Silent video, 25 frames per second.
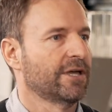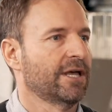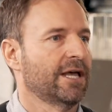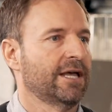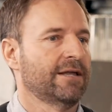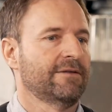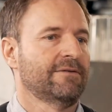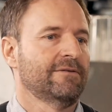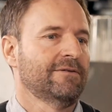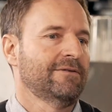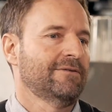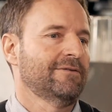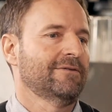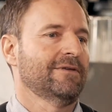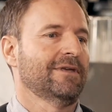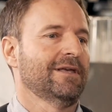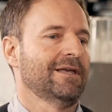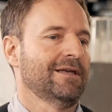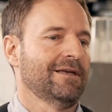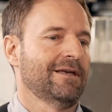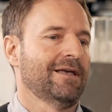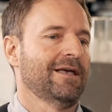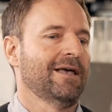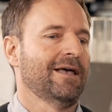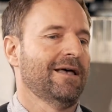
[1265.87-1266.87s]
And,
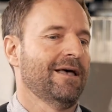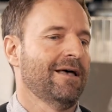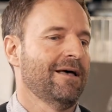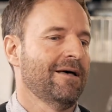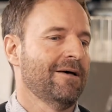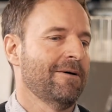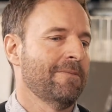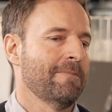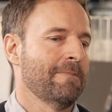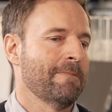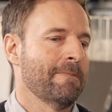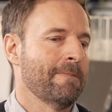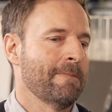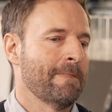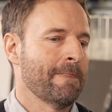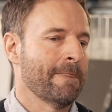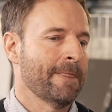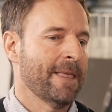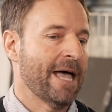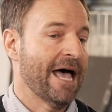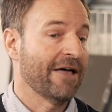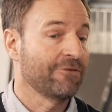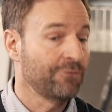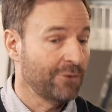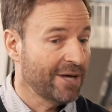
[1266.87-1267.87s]
um,
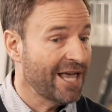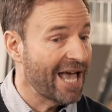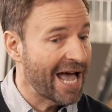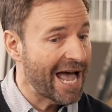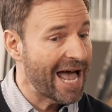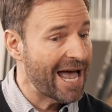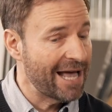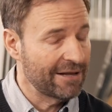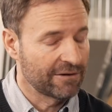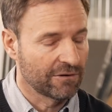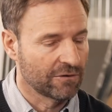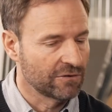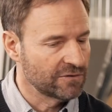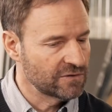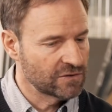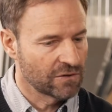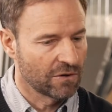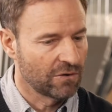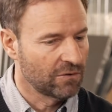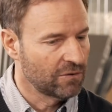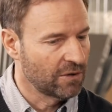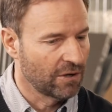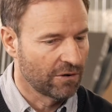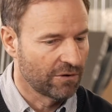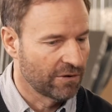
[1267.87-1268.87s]
and we had
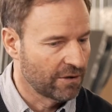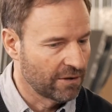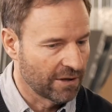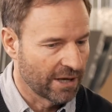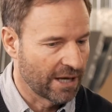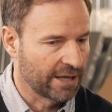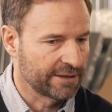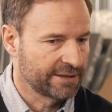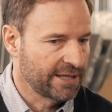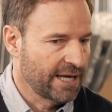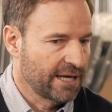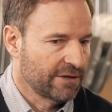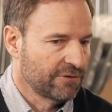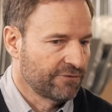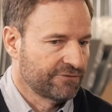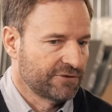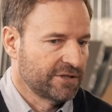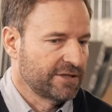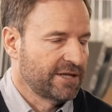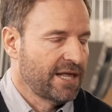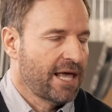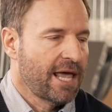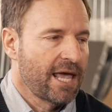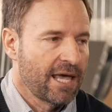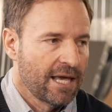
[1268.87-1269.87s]
also, uh, at the end of the
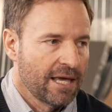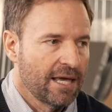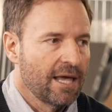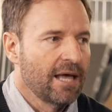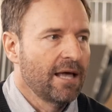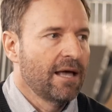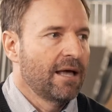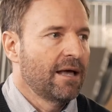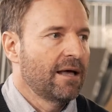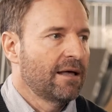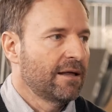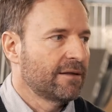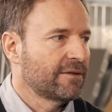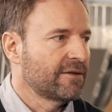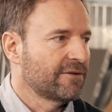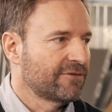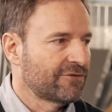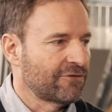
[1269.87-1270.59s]
day, the